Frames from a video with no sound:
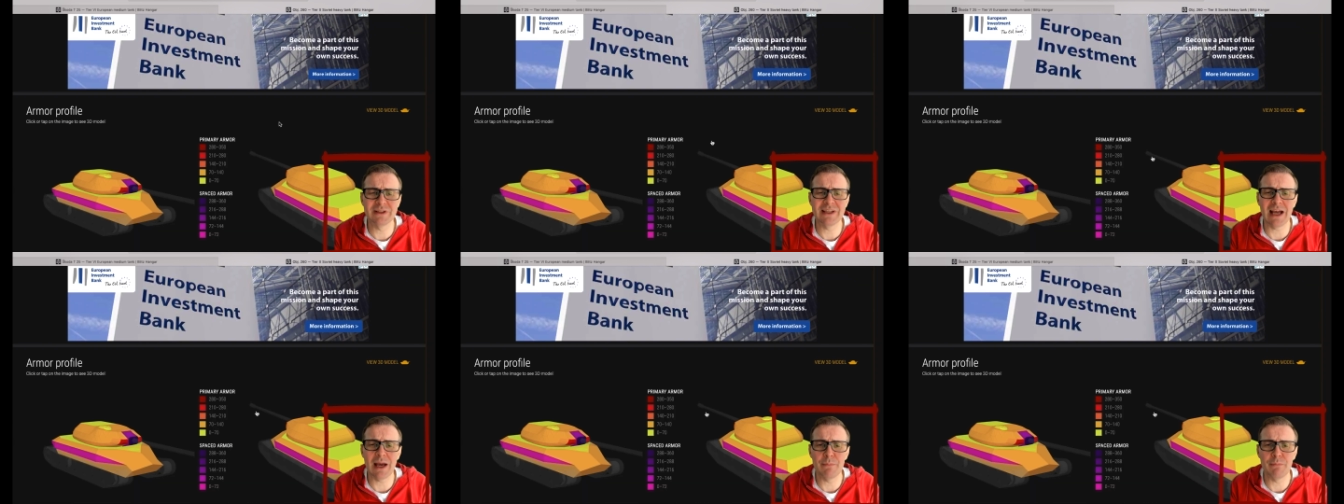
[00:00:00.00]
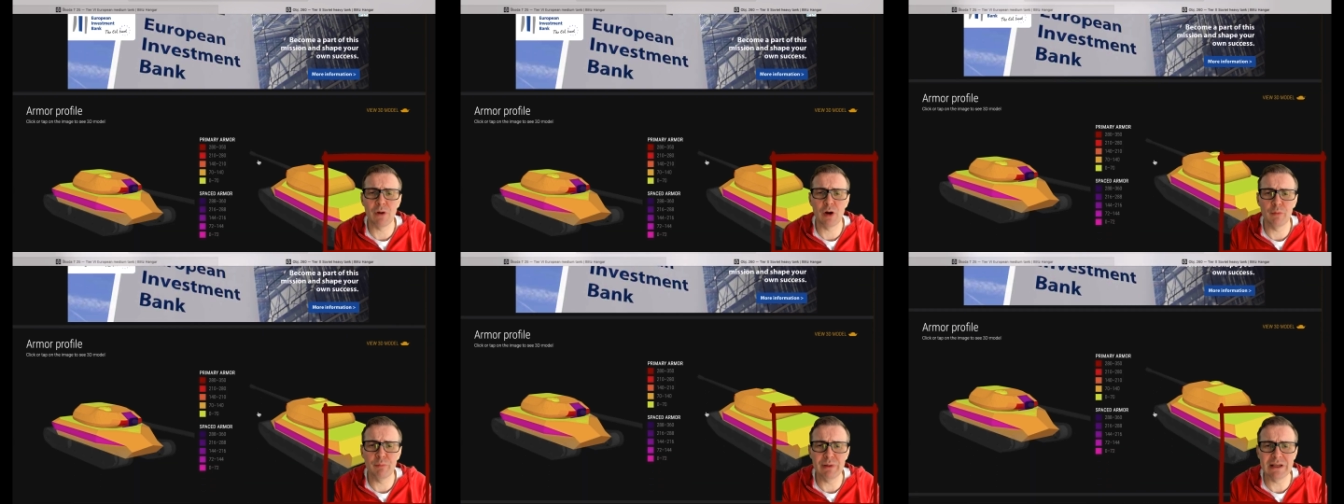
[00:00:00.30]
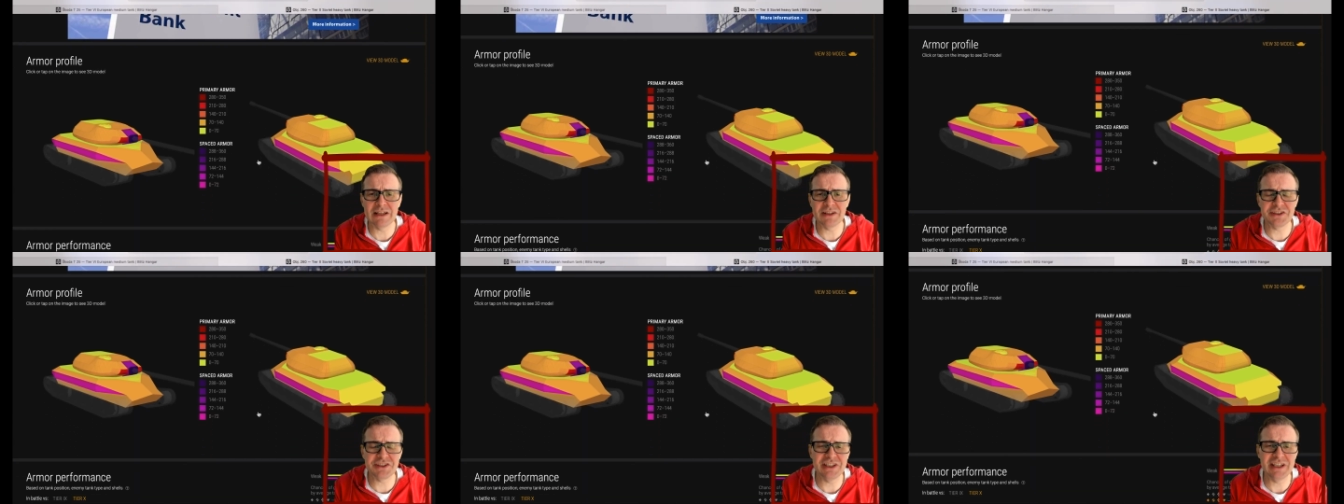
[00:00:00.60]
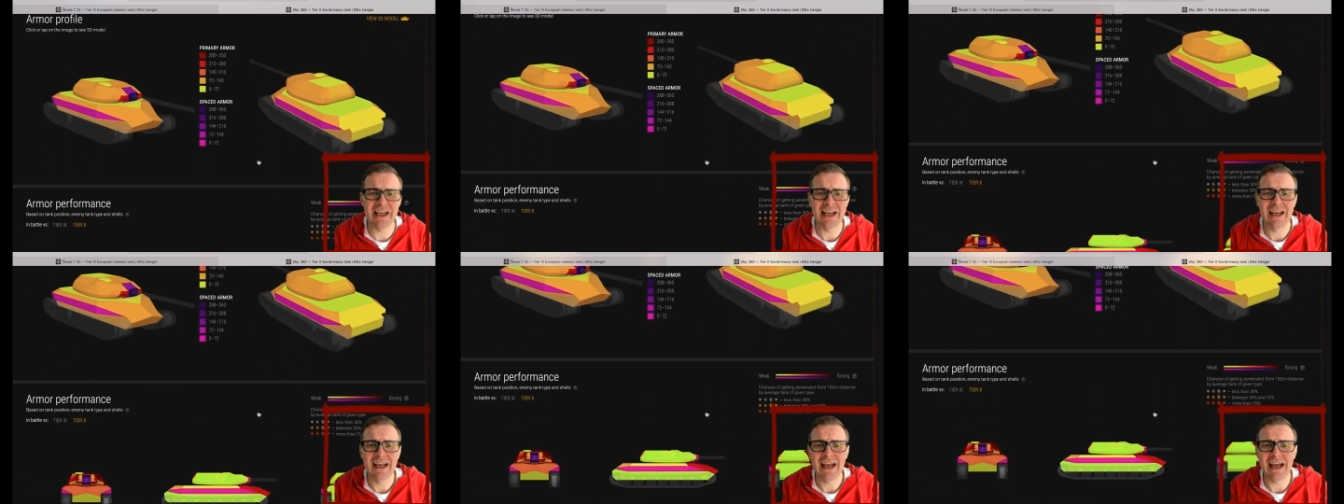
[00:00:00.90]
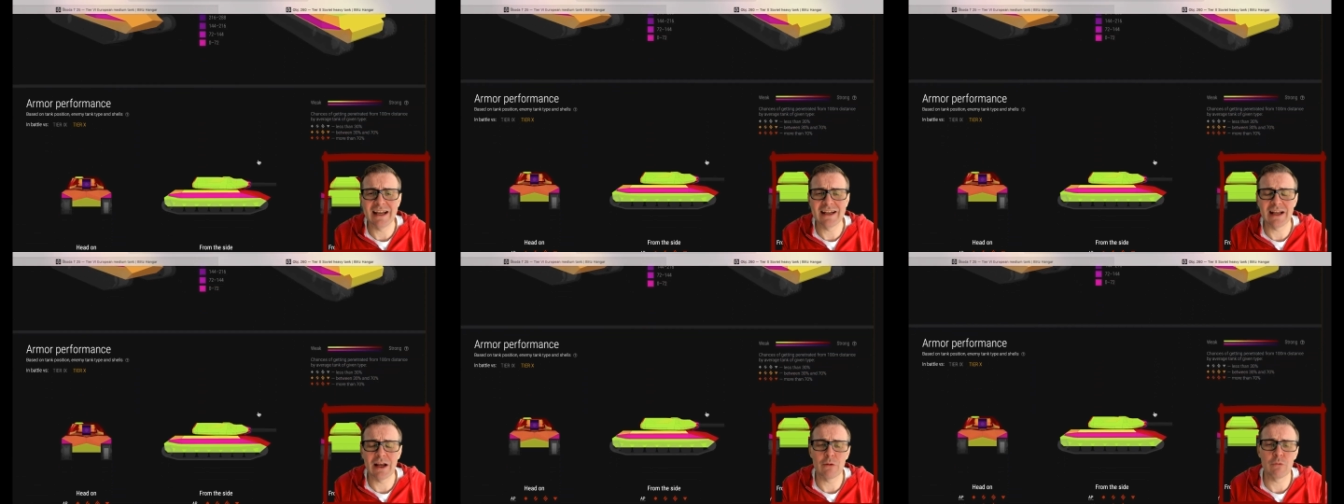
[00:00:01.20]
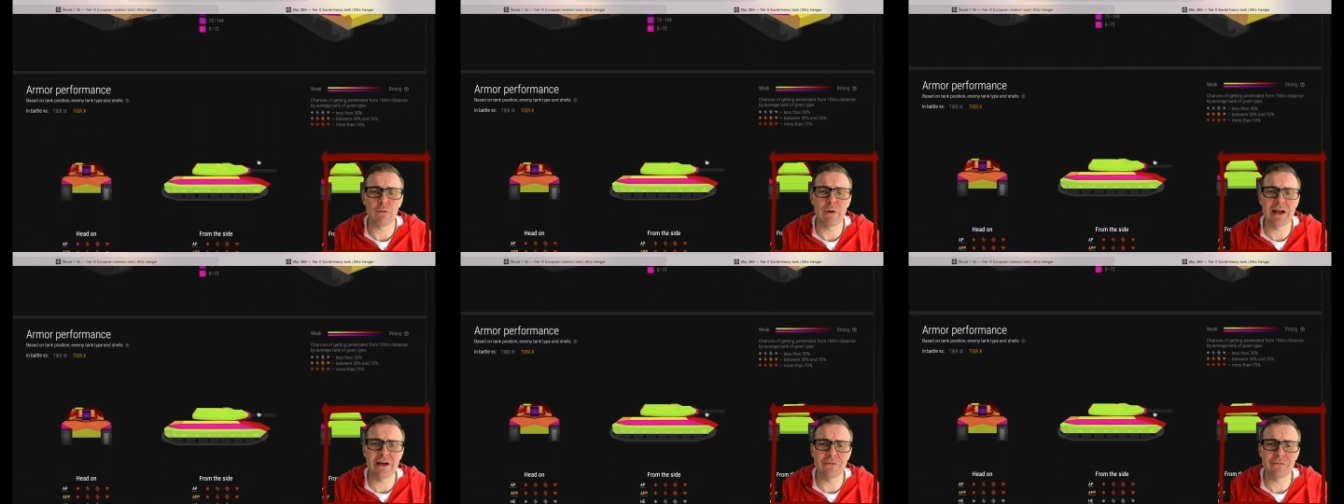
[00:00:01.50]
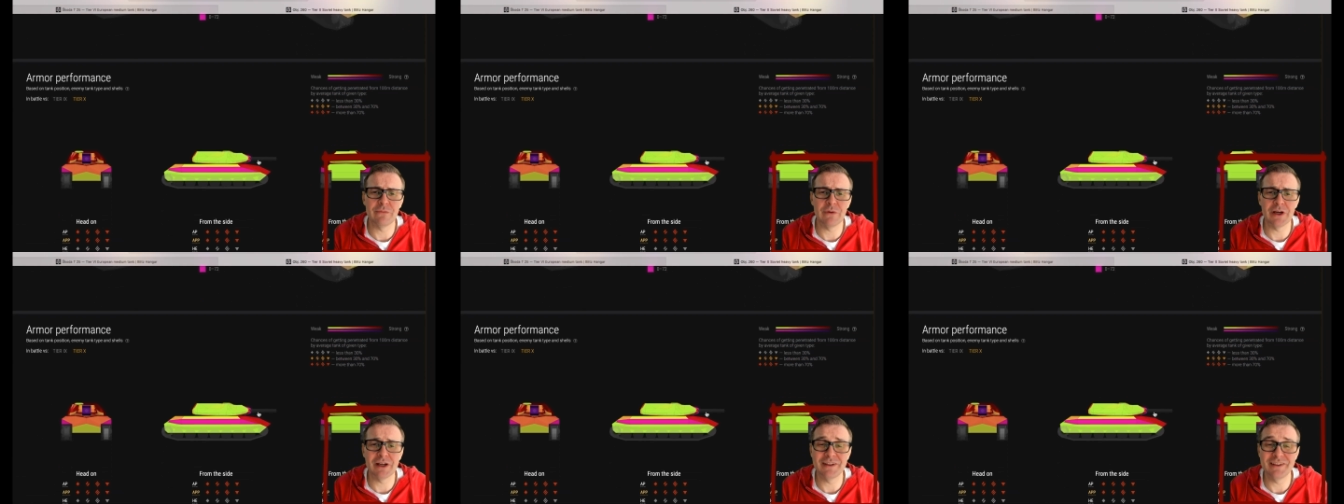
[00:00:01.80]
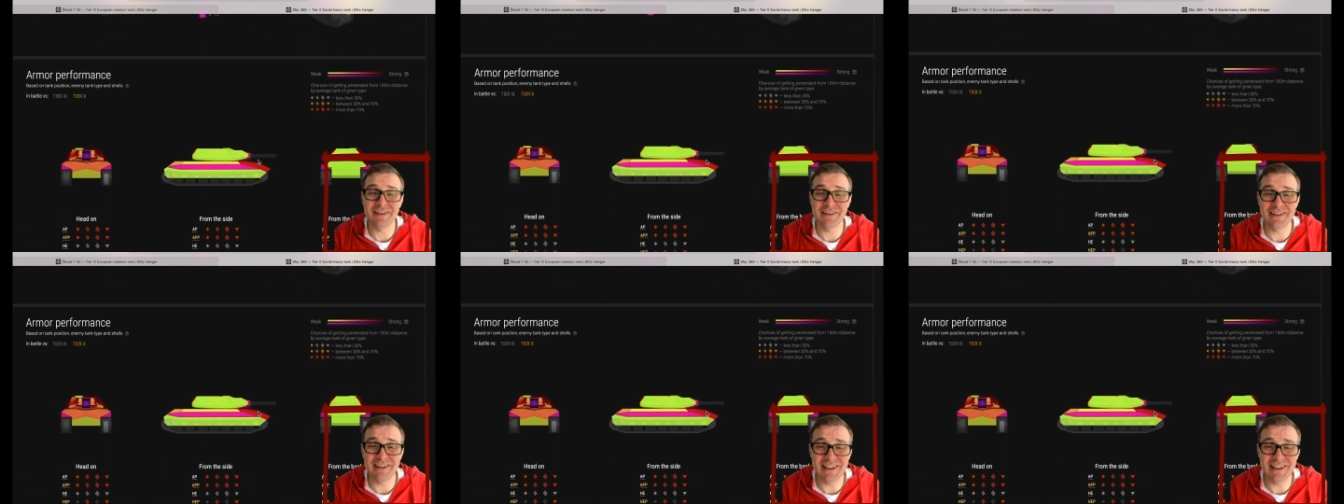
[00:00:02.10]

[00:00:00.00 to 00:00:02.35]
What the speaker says: with that mobility and that rate of fire,